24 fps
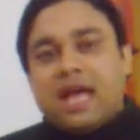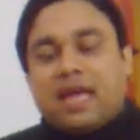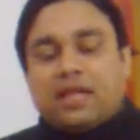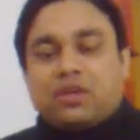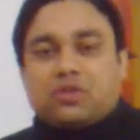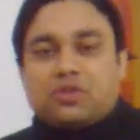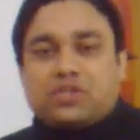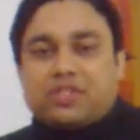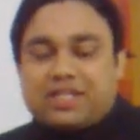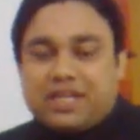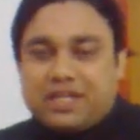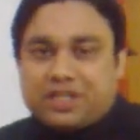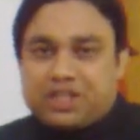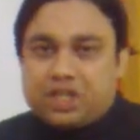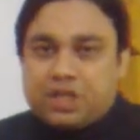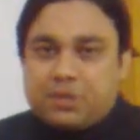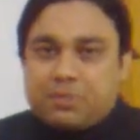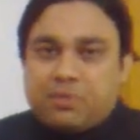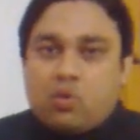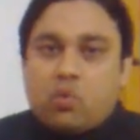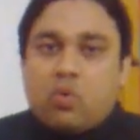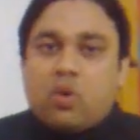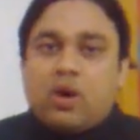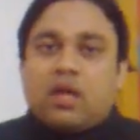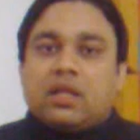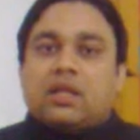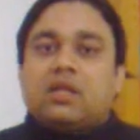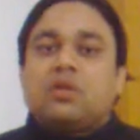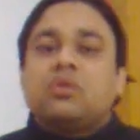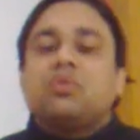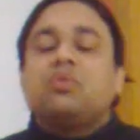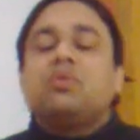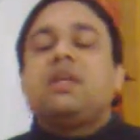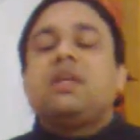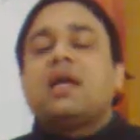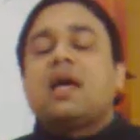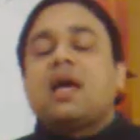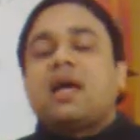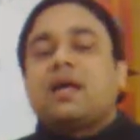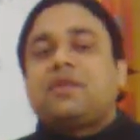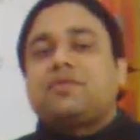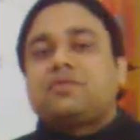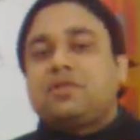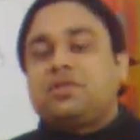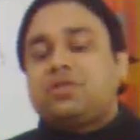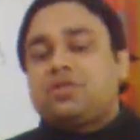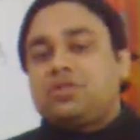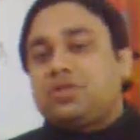And on section number 1, we
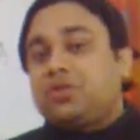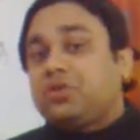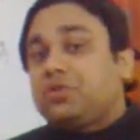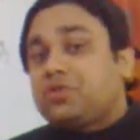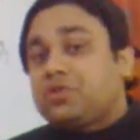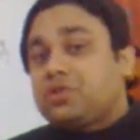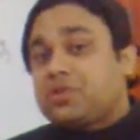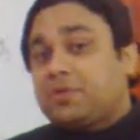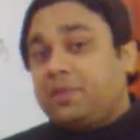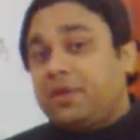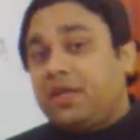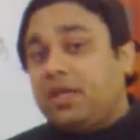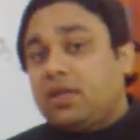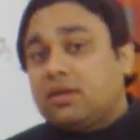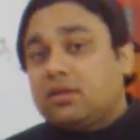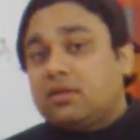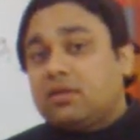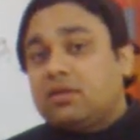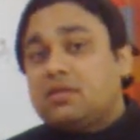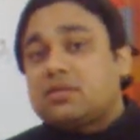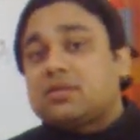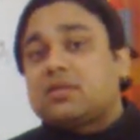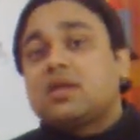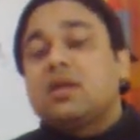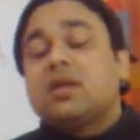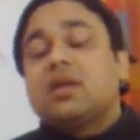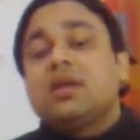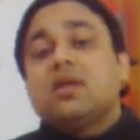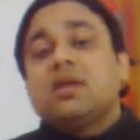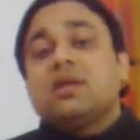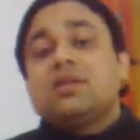have 2 speakers.